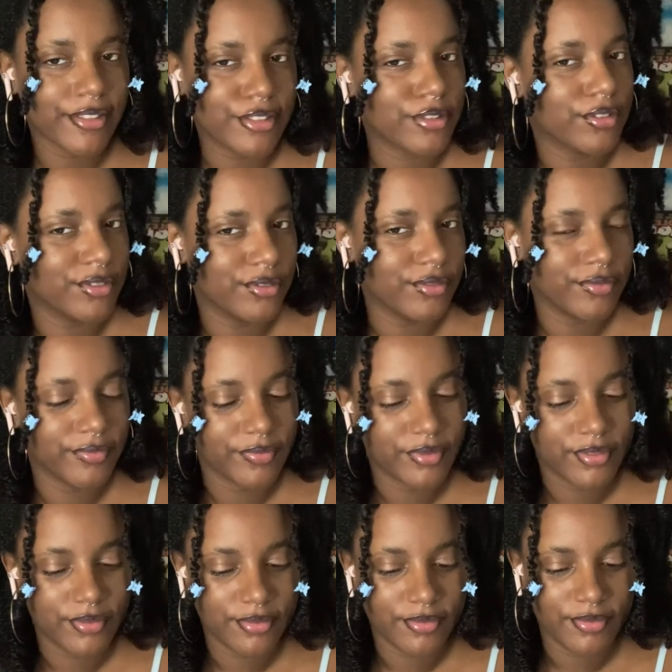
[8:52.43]
soon.
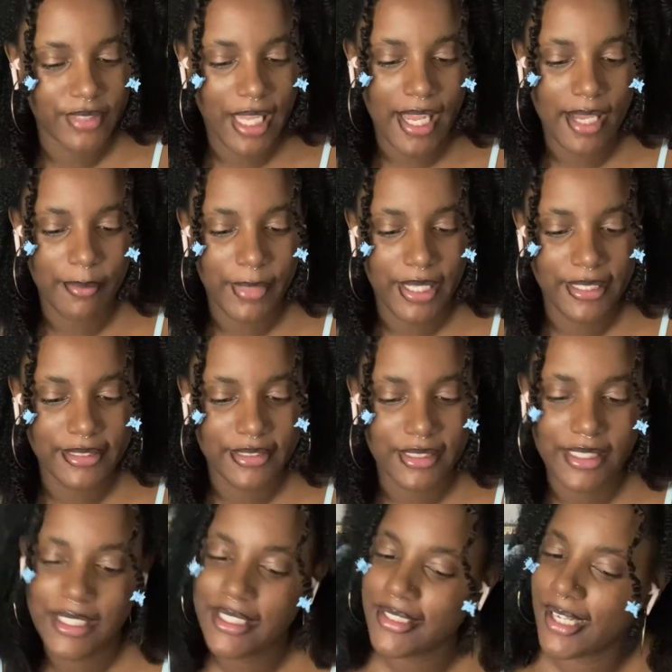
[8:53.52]
I imagine. And
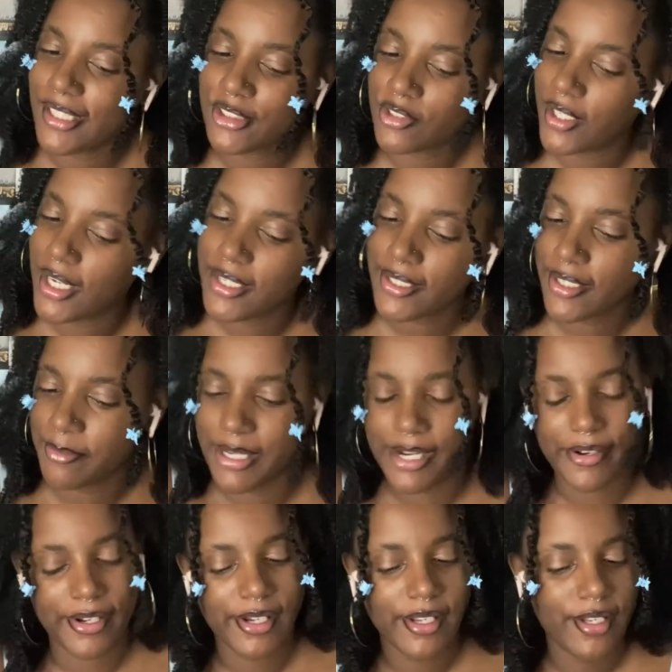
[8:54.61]
he's not trying to get married.
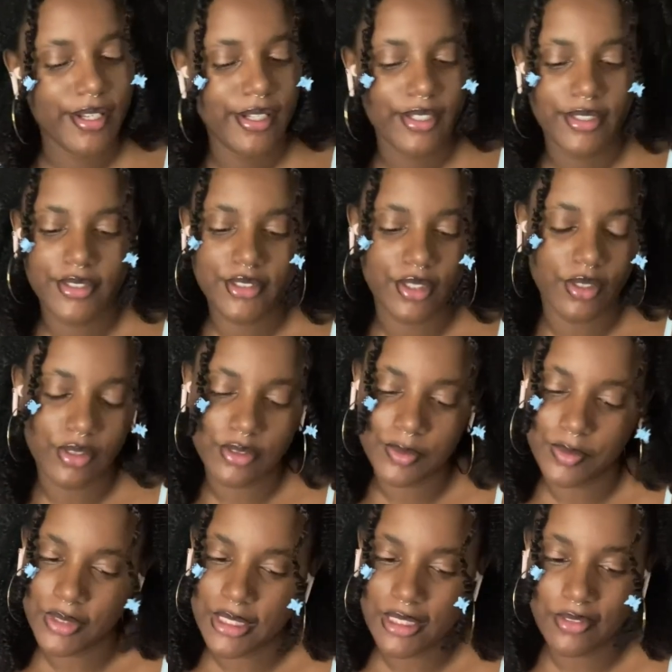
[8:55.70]
So
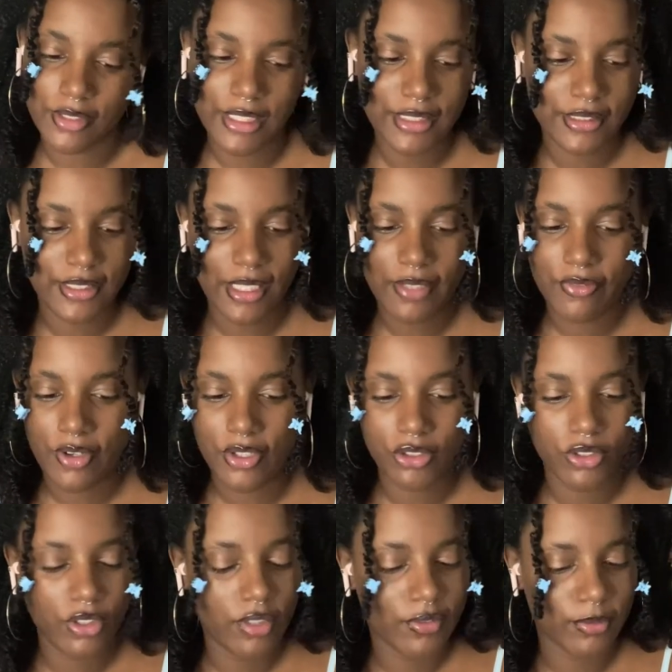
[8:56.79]
unless they fall in
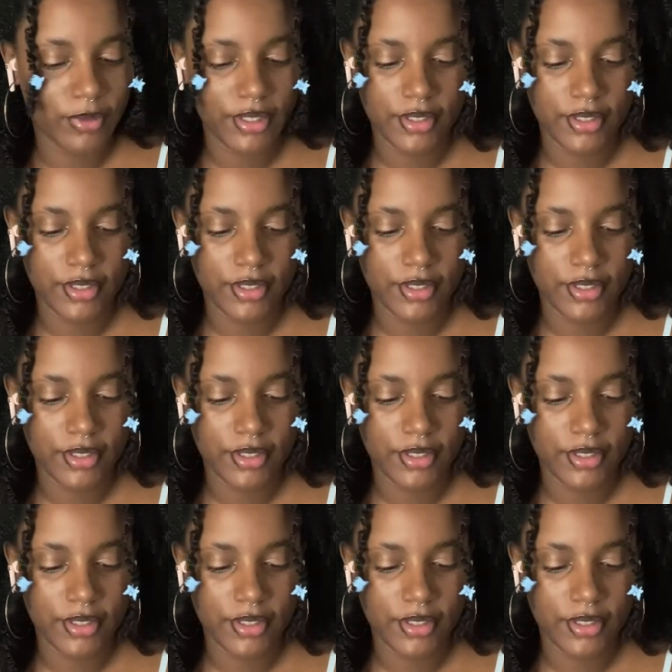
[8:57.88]
love for real,